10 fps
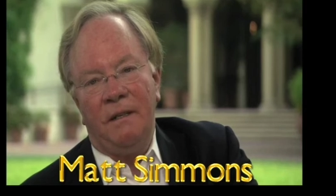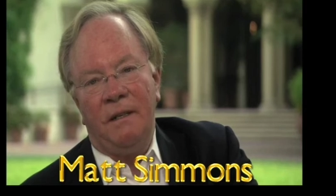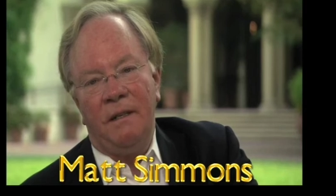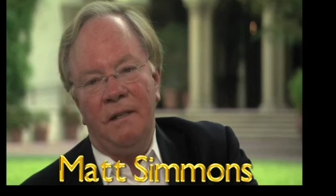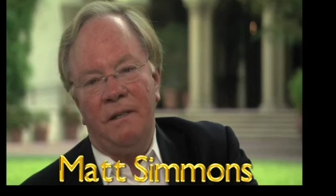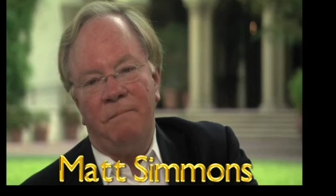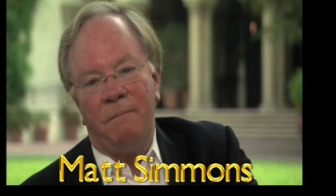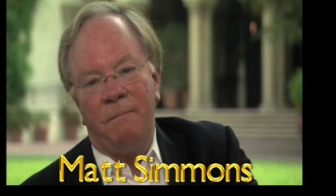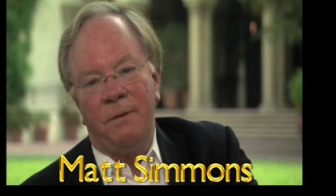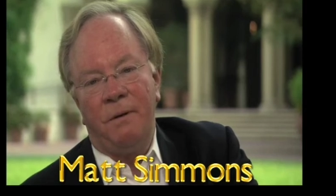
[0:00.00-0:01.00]
that has
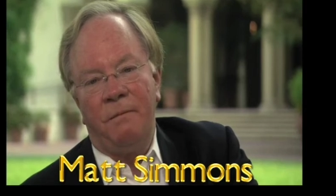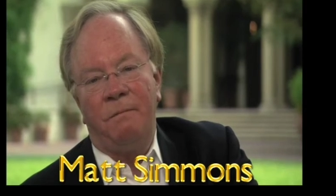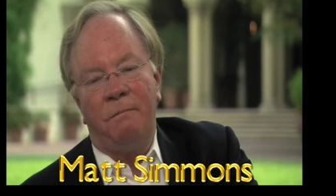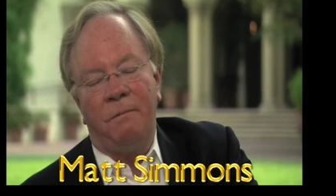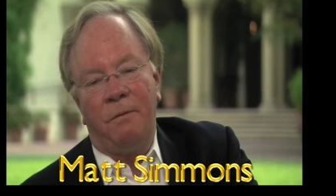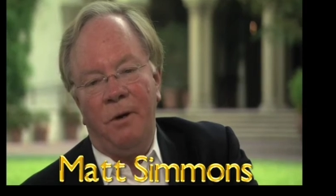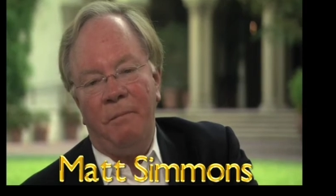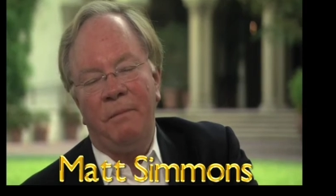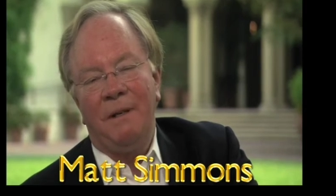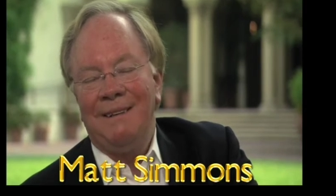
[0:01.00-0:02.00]
sort of
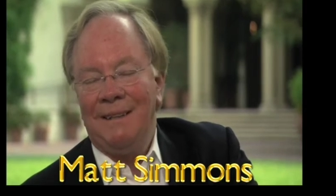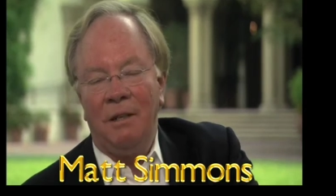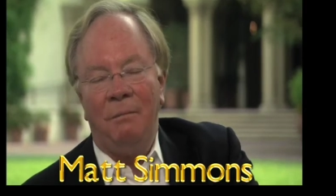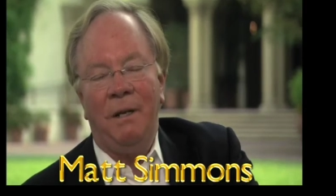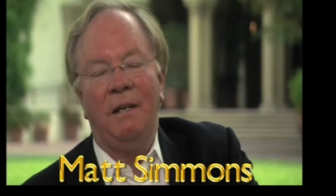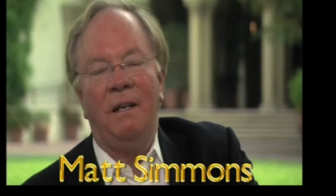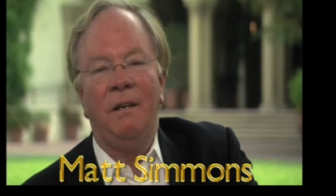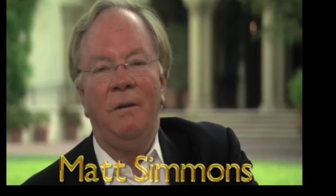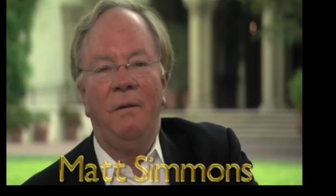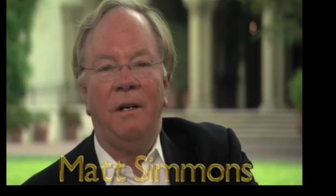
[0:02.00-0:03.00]
crept a little bit
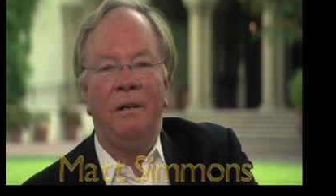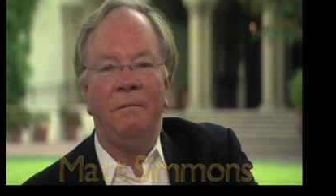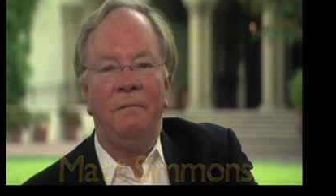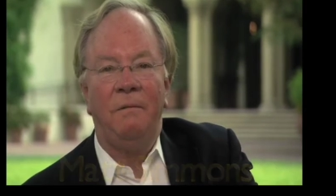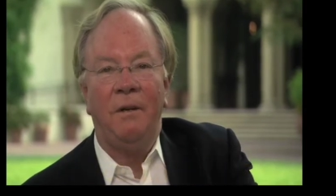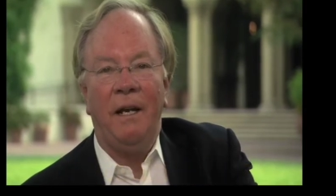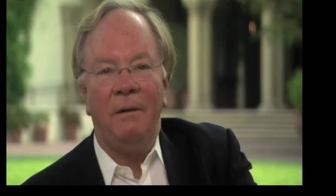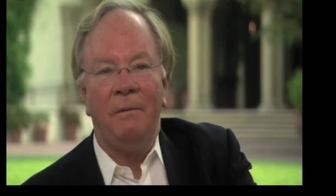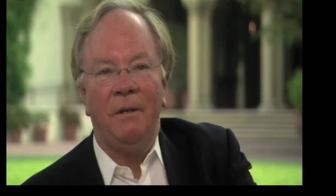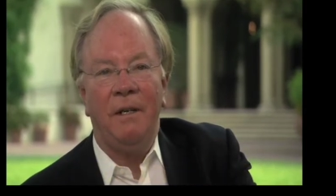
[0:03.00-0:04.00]
into our
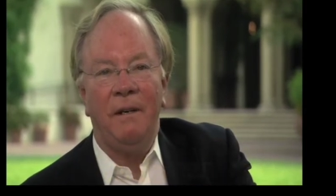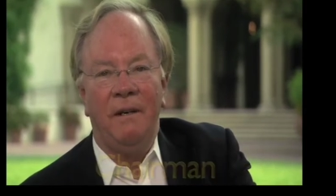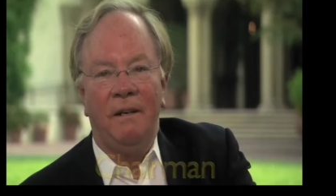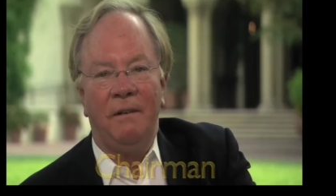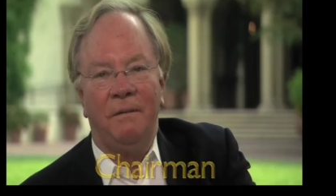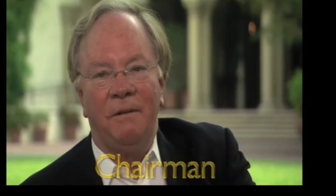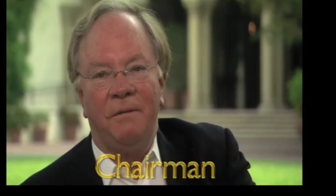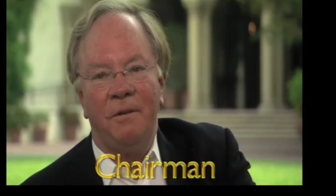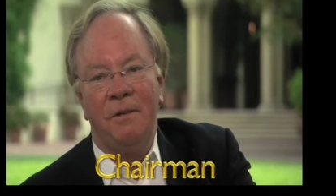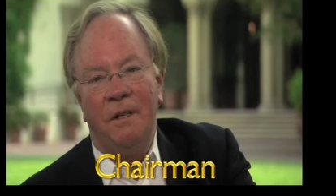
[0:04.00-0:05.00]
vocabulary uh, for the
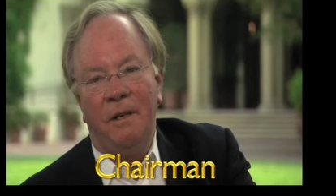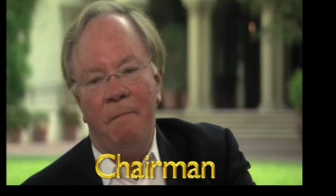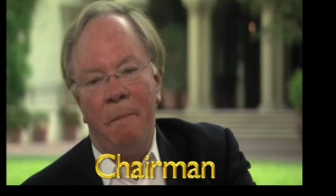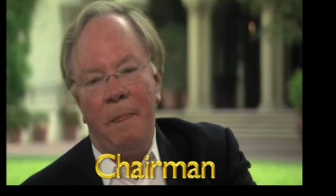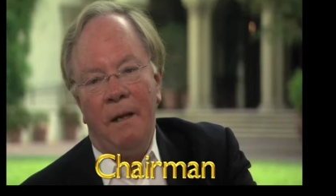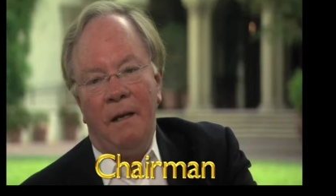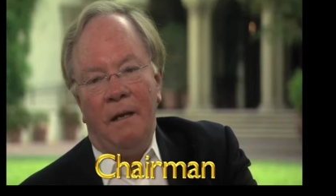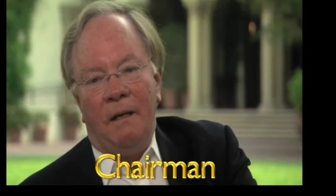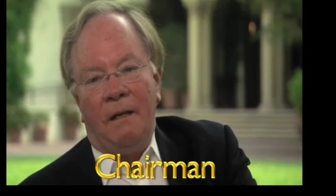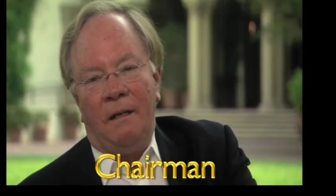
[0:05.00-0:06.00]
first time.
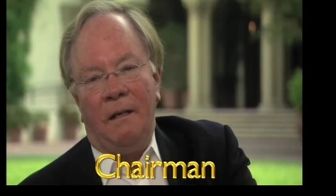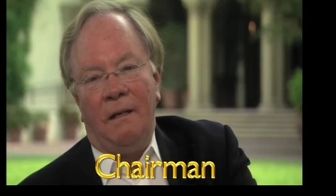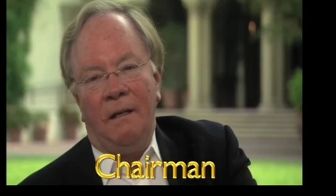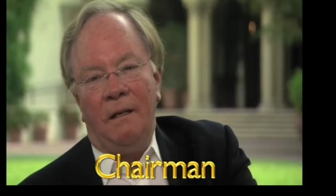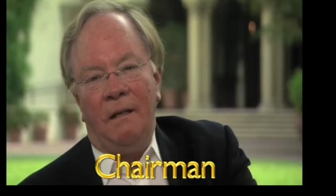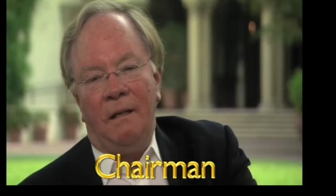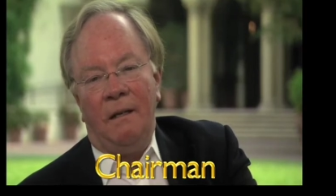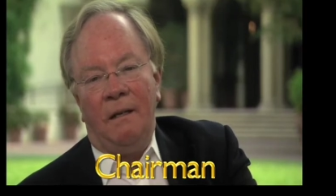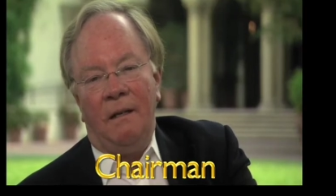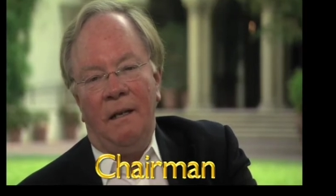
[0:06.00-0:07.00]
Uh,
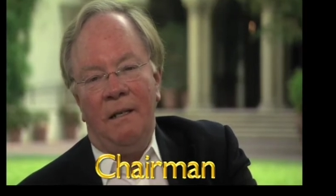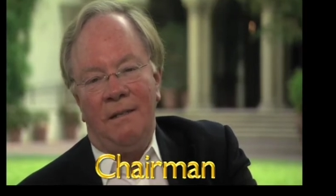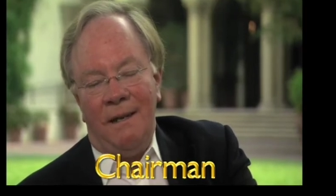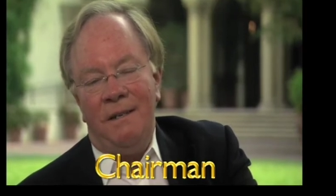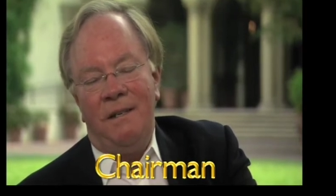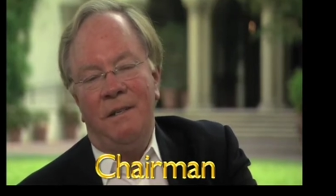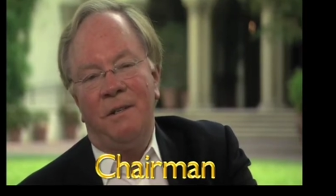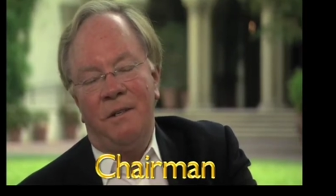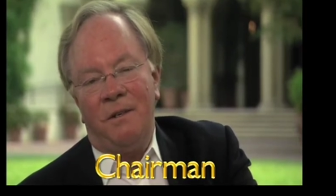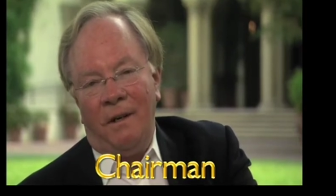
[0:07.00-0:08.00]
it's easiest
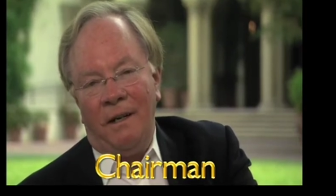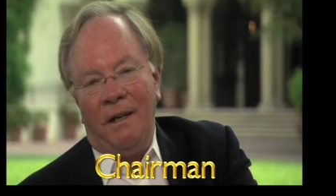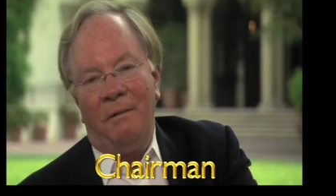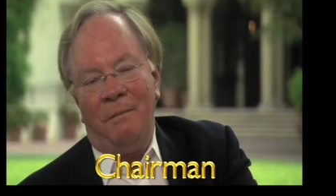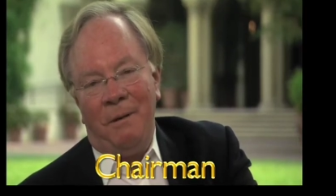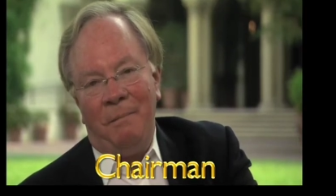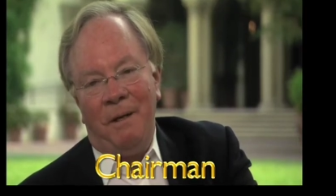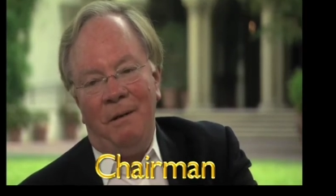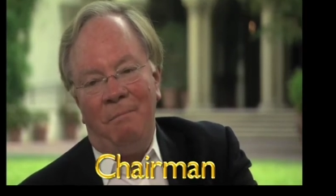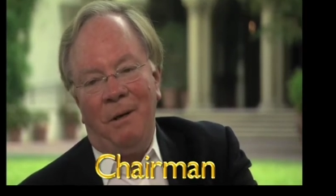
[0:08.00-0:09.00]
to start out, in my
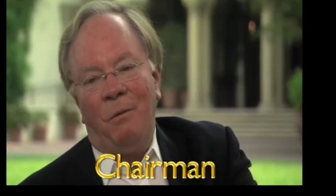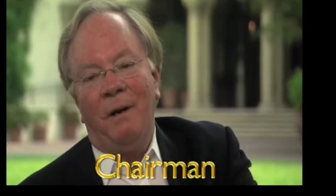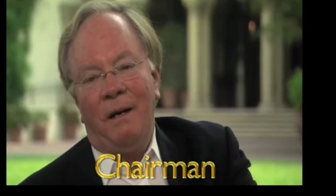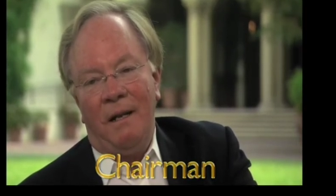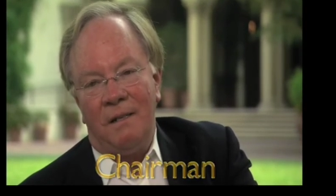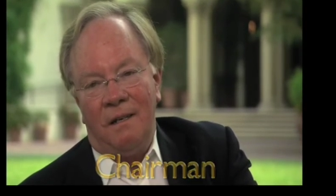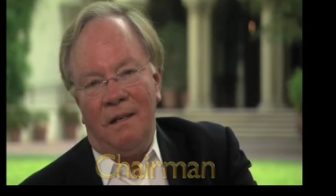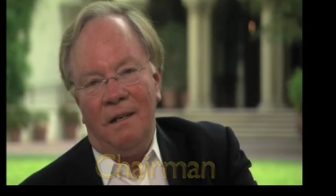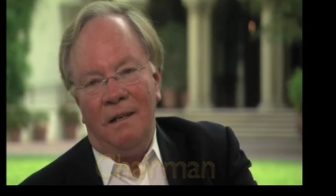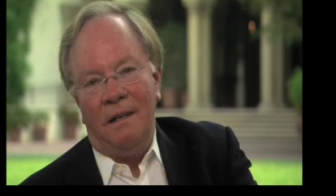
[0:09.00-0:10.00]
opinion, by what it isn't.
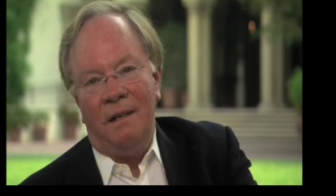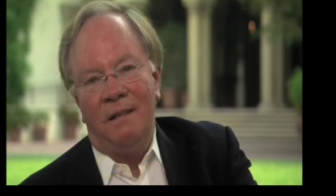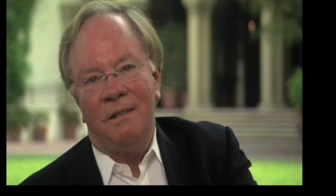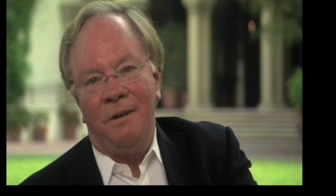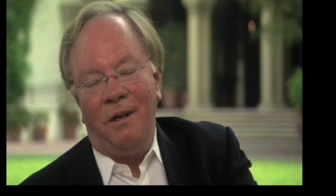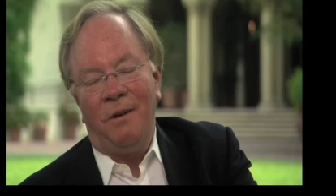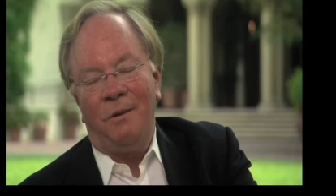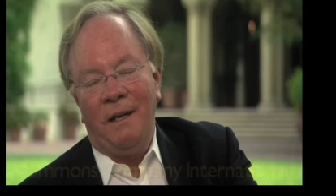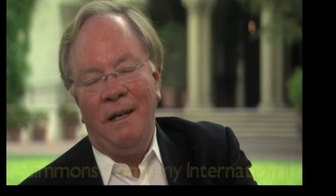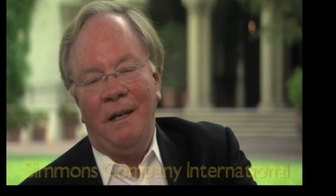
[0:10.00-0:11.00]
It is not
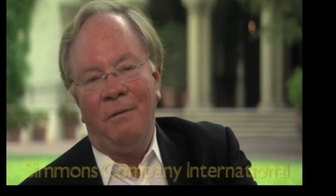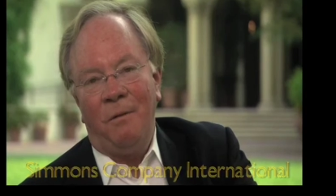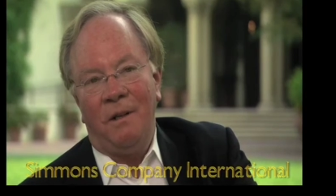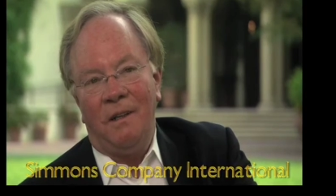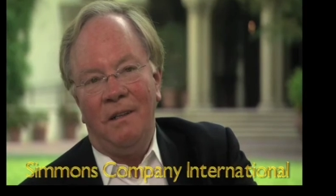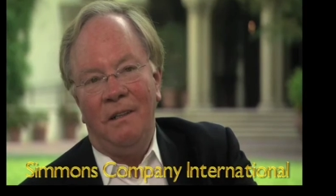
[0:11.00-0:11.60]
running out of oil.